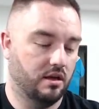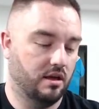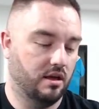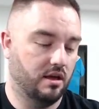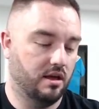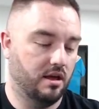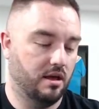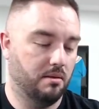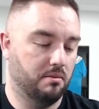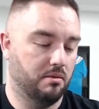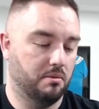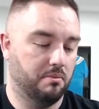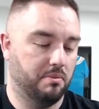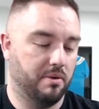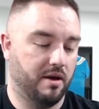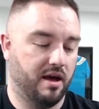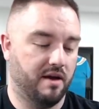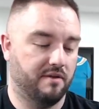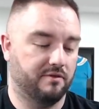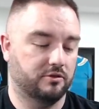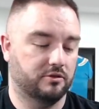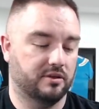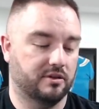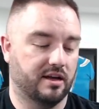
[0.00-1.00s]
Here the
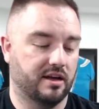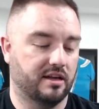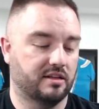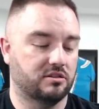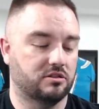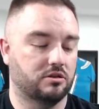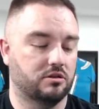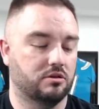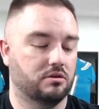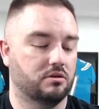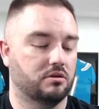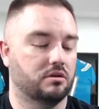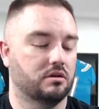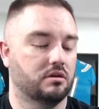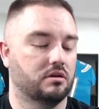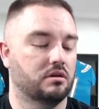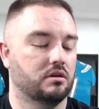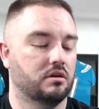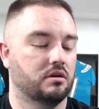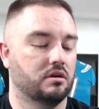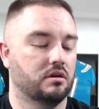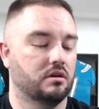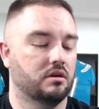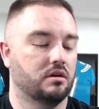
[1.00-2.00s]
Pavel Datsyuk.
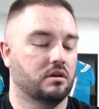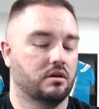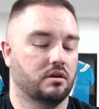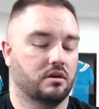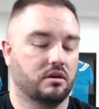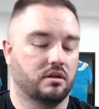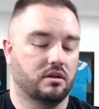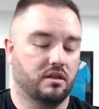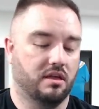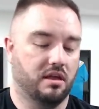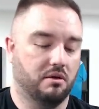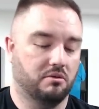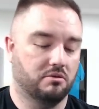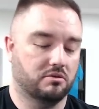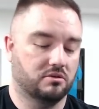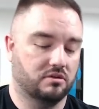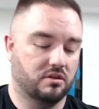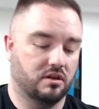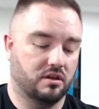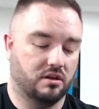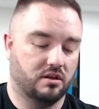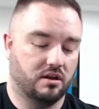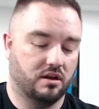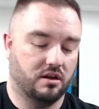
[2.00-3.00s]
That was
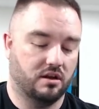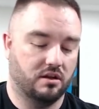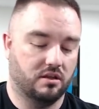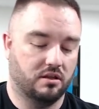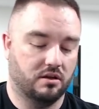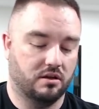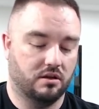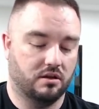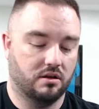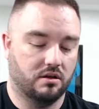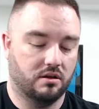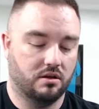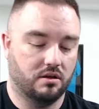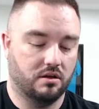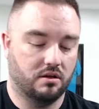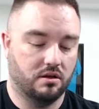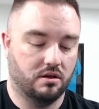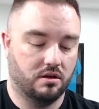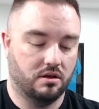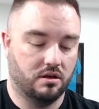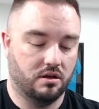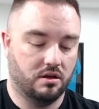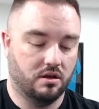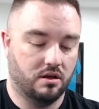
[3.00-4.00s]
like kind of the
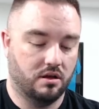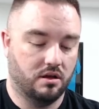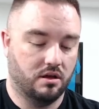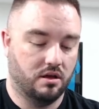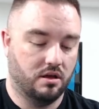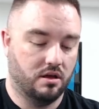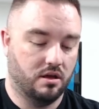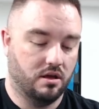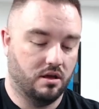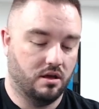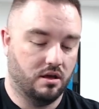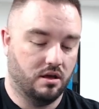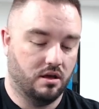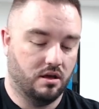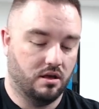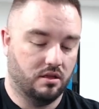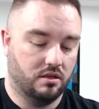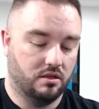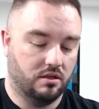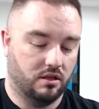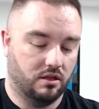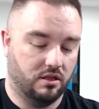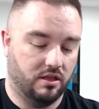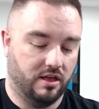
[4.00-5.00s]

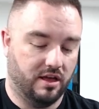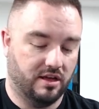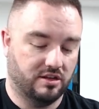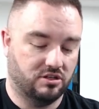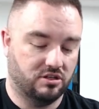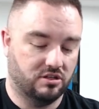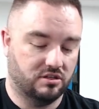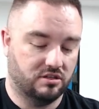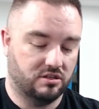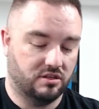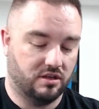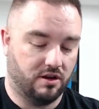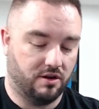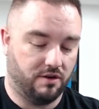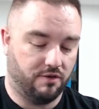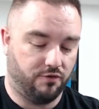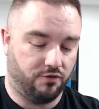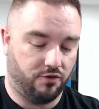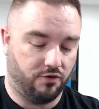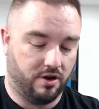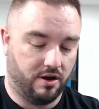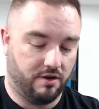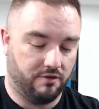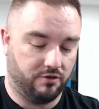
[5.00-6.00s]
the legends there
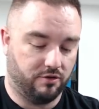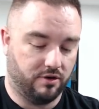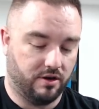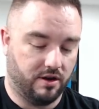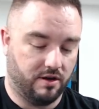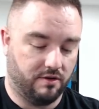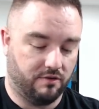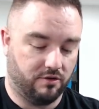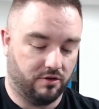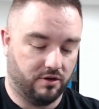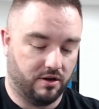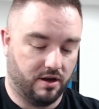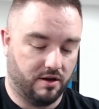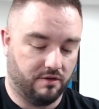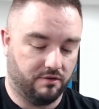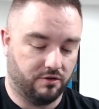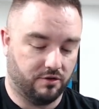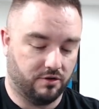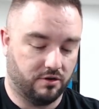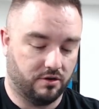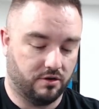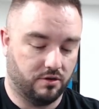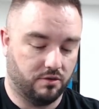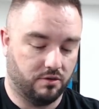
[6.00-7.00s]
forever and ever and
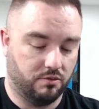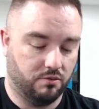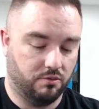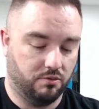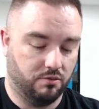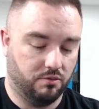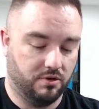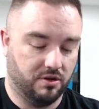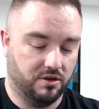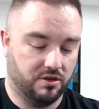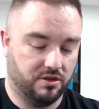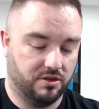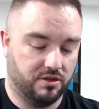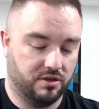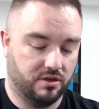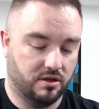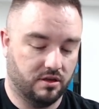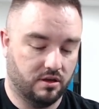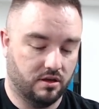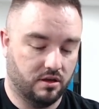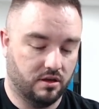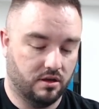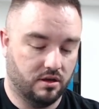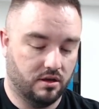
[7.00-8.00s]
ever with
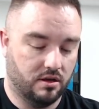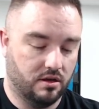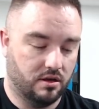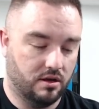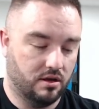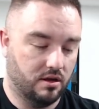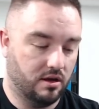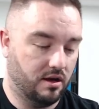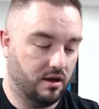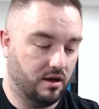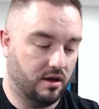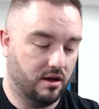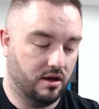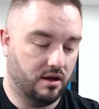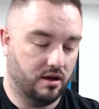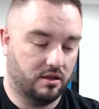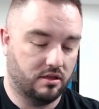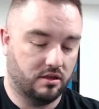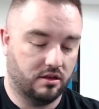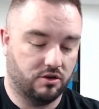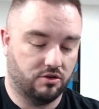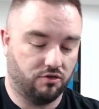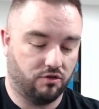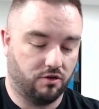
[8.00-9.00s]
uh, the
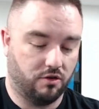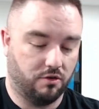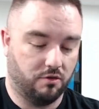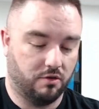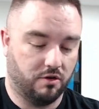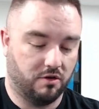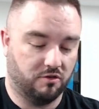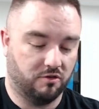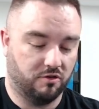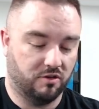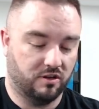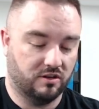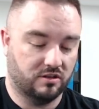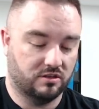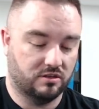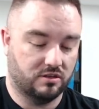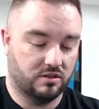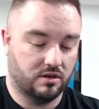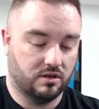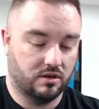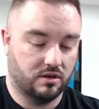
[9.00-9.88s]
Detroit Red Wings.